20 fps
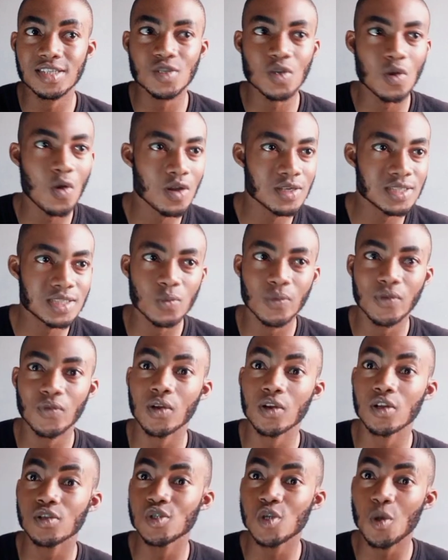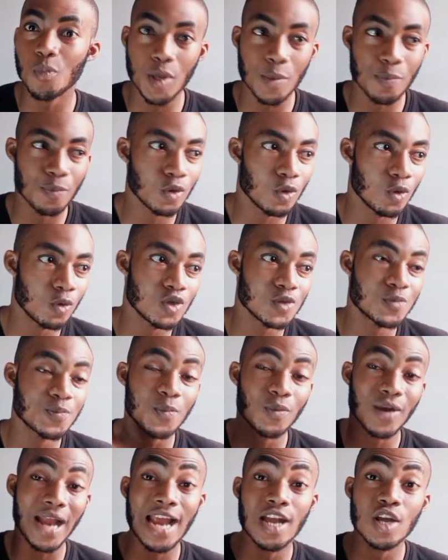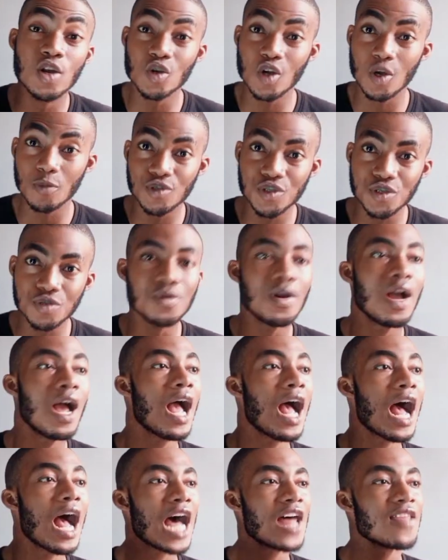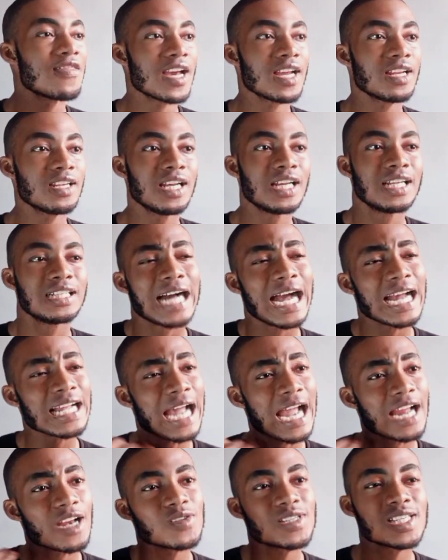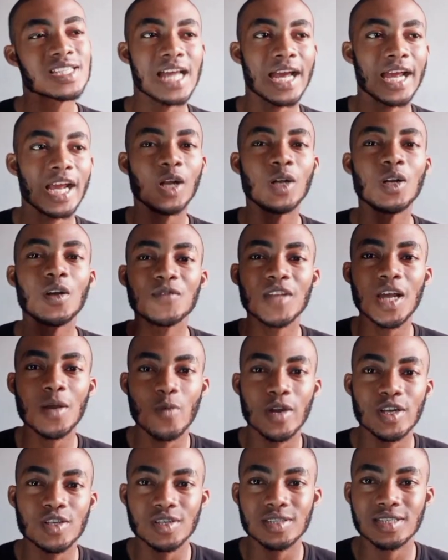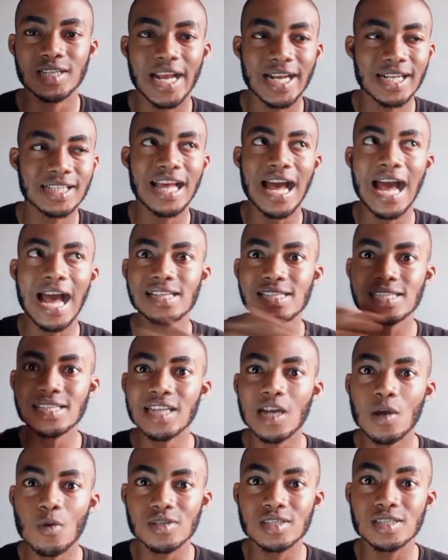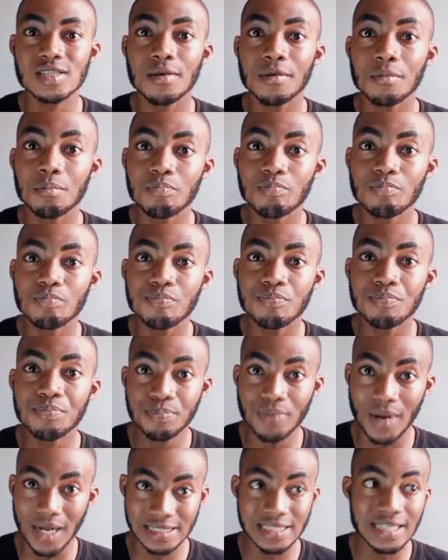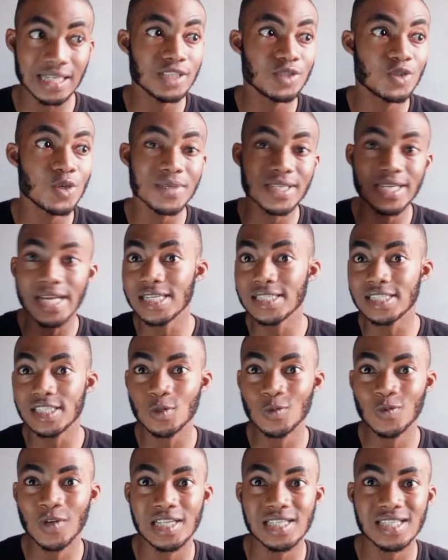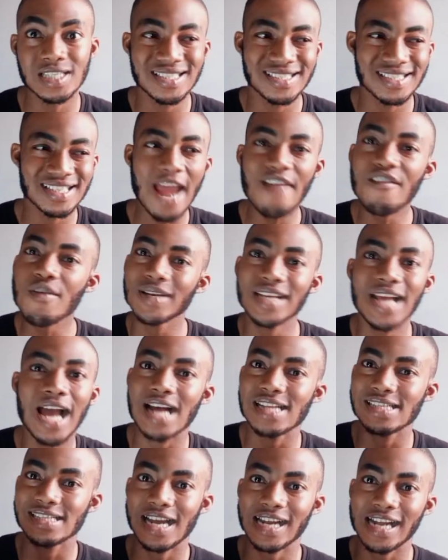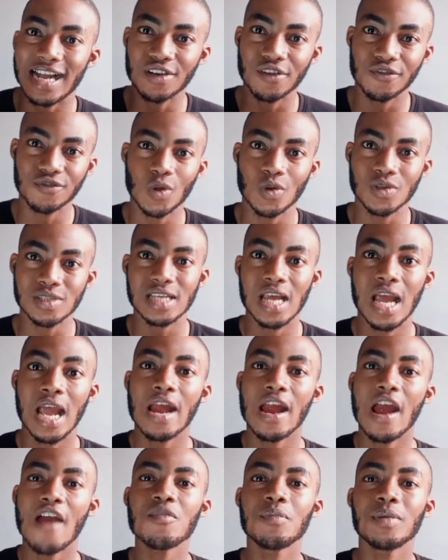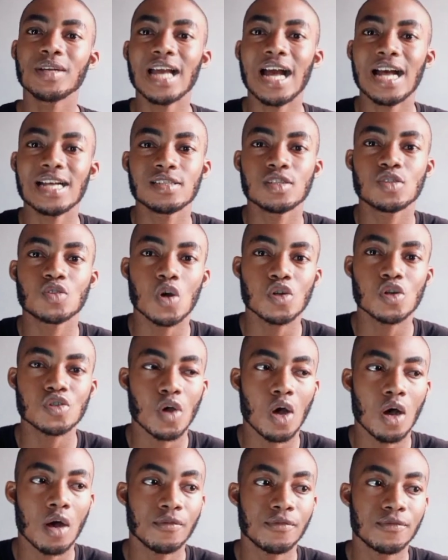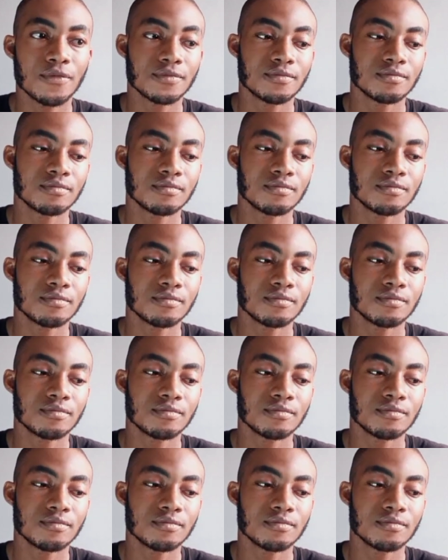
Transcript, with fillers: discussed with one or two people those people i look up to and then i, I noticed that a lot of them were just like the answer that was practically dominating was everybody has that kind of thought everybody has a thought of